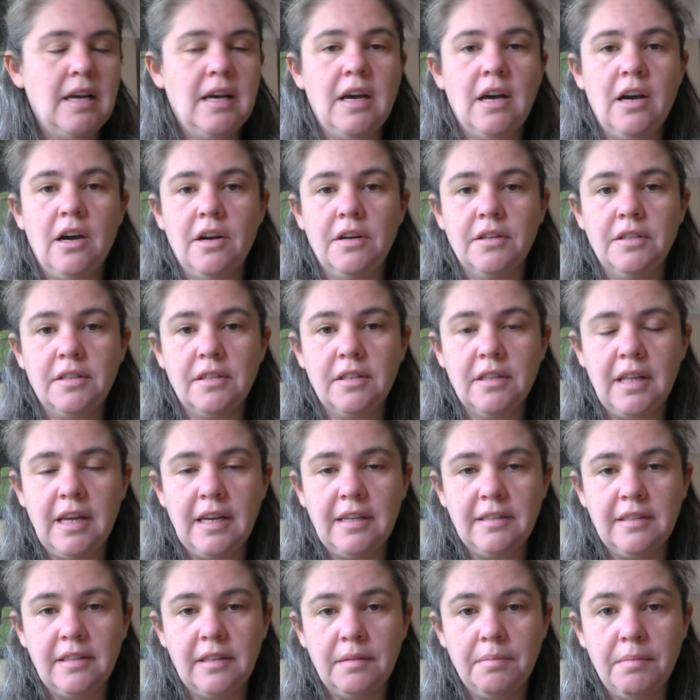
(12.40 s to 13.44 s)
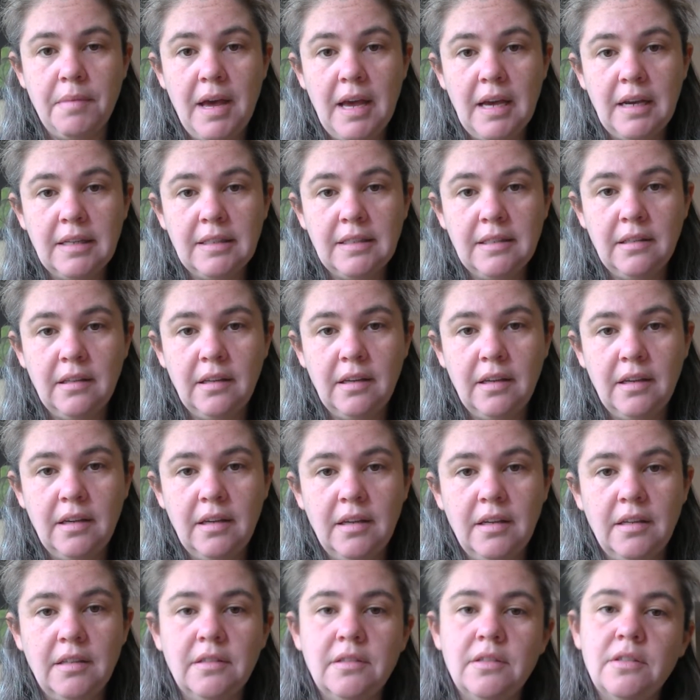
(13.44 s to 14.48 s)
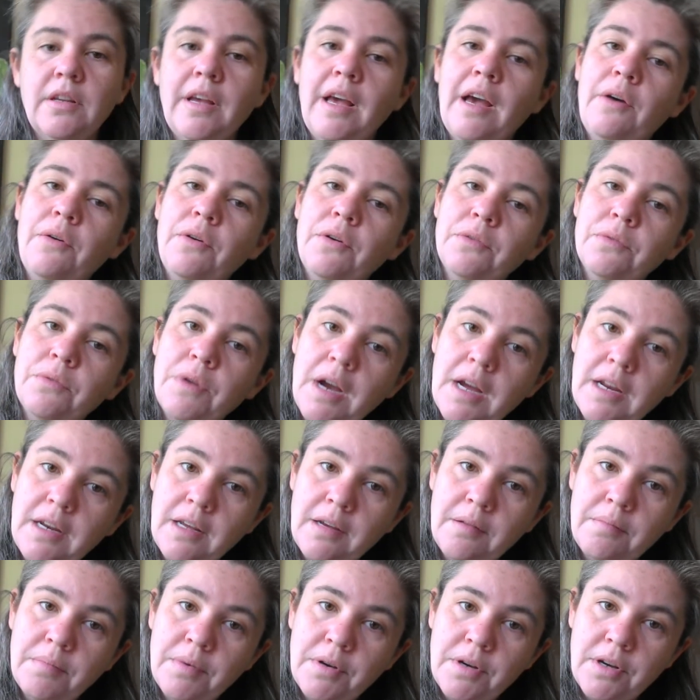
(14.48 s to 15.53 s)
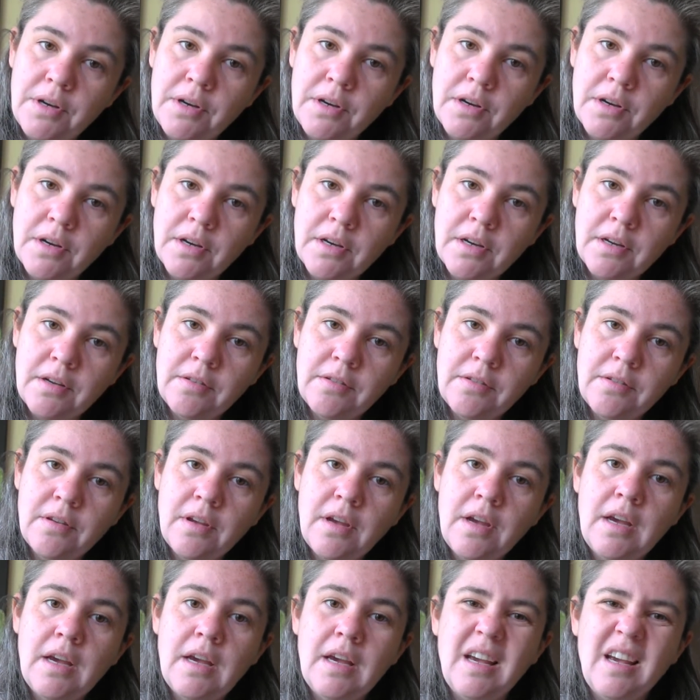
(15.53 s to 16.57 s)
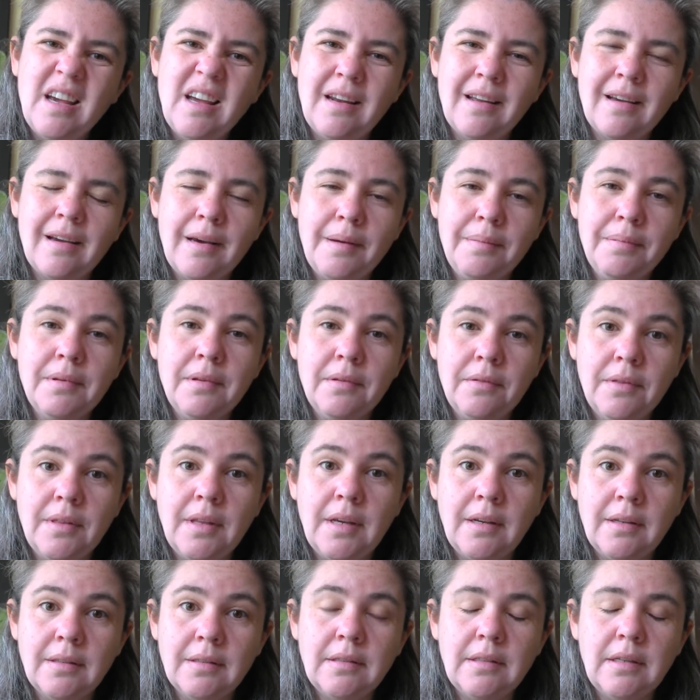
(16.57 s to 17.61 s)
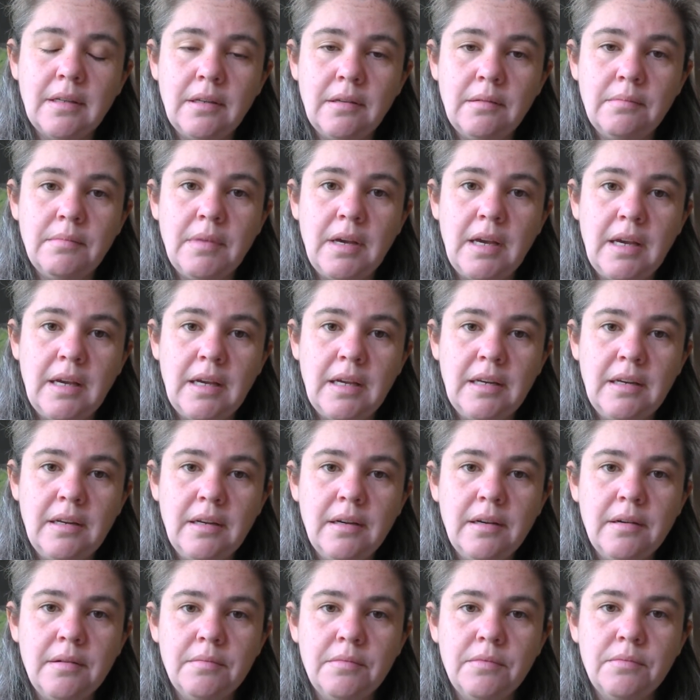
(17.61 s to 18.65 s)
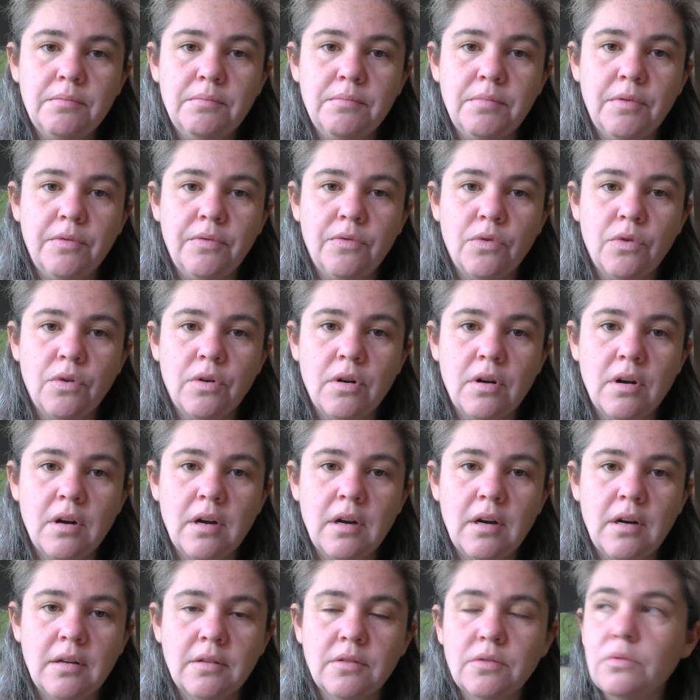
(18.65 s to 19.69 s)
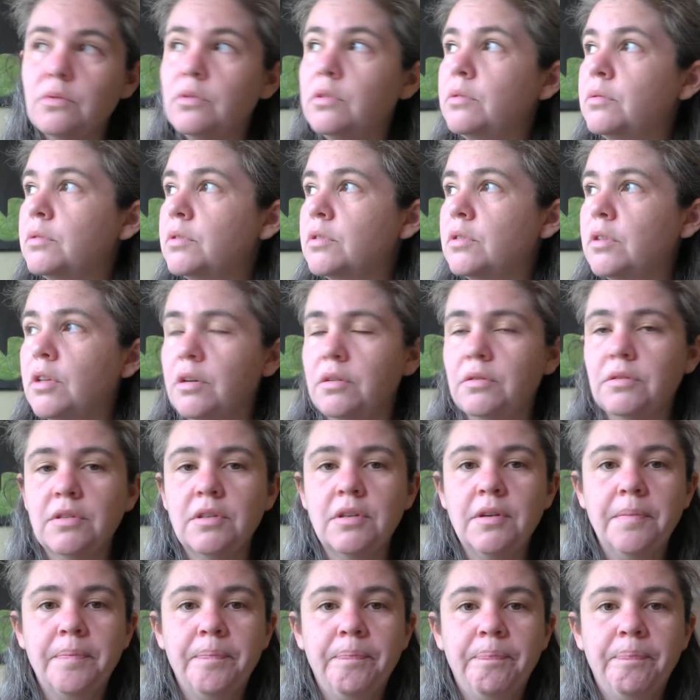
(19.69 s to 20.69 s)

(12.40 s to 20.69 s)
our Scholastic magazines, our writing books, and a couple of things that you made before school was closed.